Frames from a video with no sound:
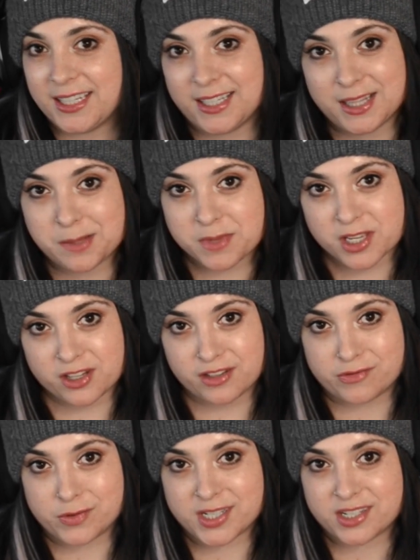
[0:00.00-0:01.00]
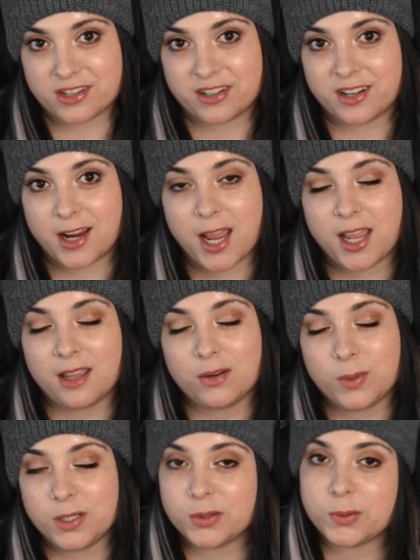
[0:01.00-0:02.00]
in the middle of winter,
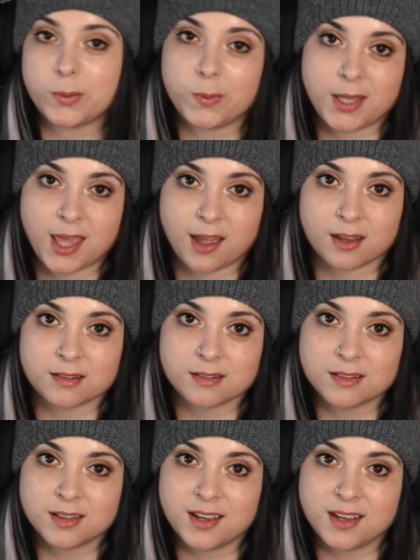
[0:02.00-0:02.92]
and we do what we can.